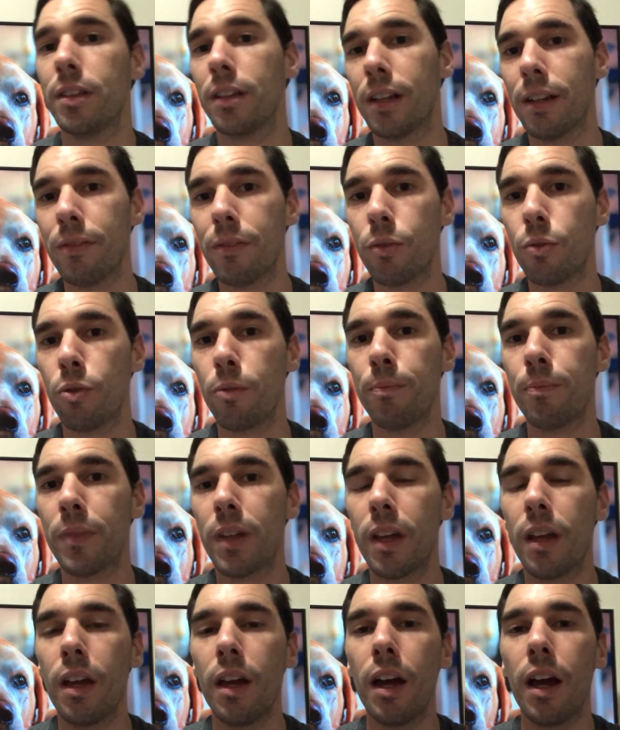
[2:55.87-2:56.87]
in the living room.
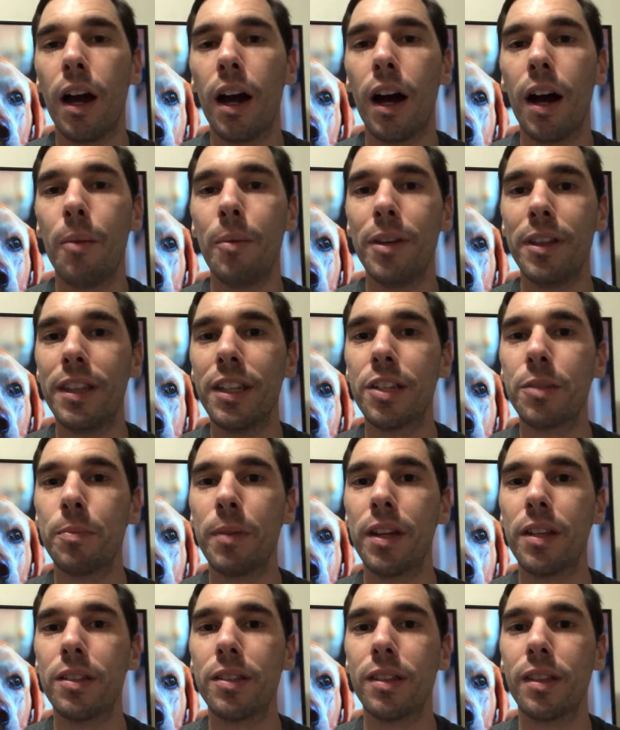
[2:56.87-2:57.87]
And this
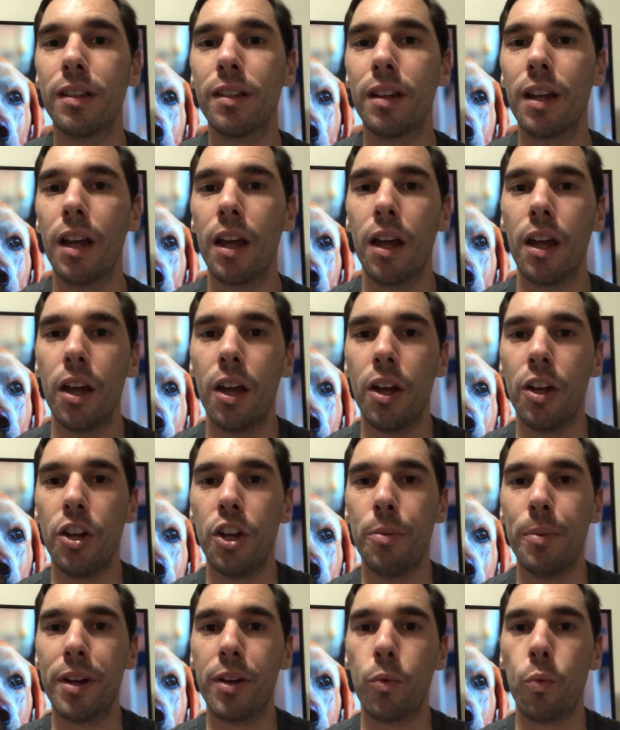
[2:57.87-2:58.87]
means that
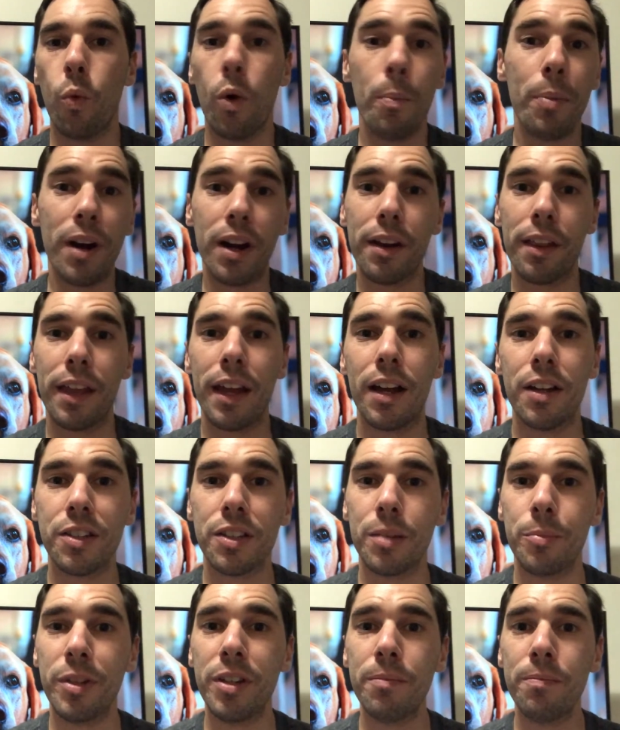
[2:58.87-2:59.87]
no matter what part of the house
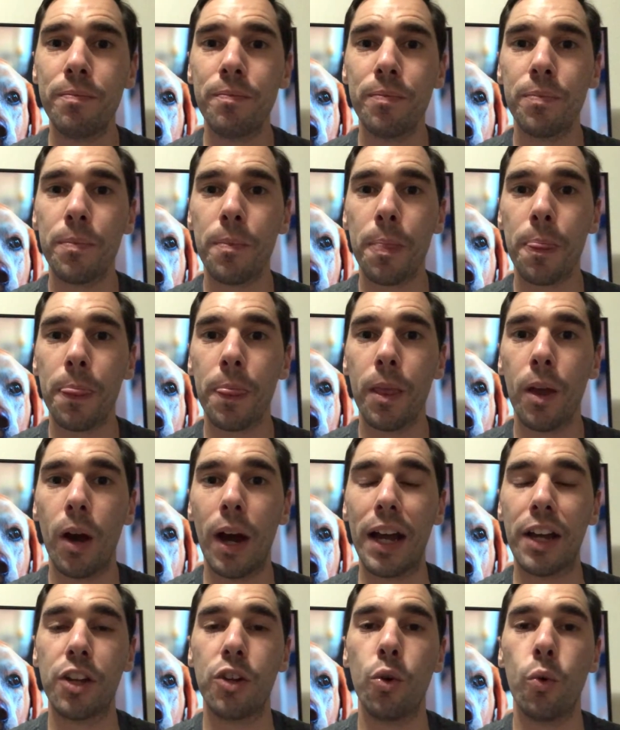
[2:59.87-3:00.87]
I'm in,
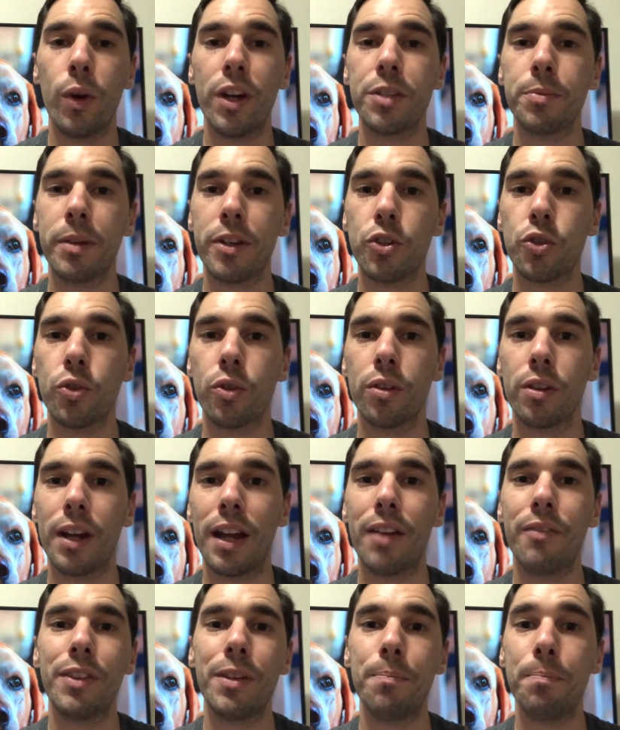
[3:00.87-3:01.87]
I can always make sure that I
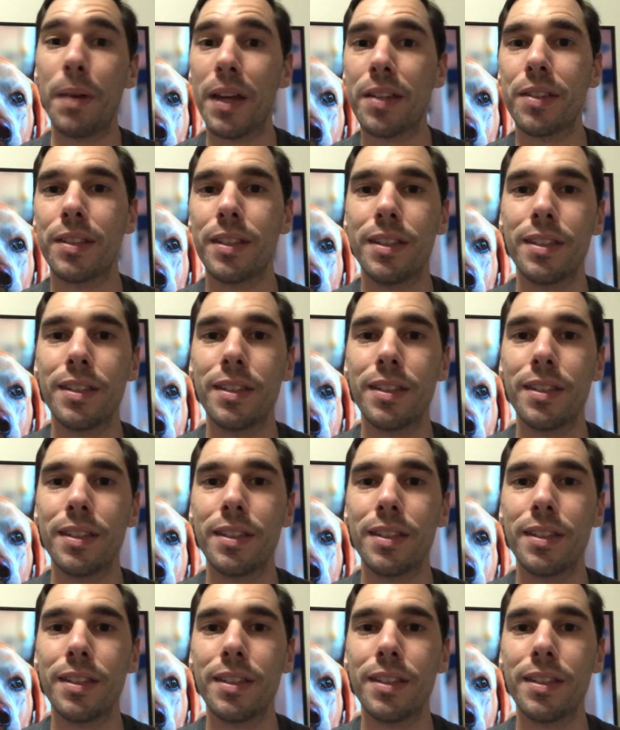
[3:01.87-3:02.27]
have the best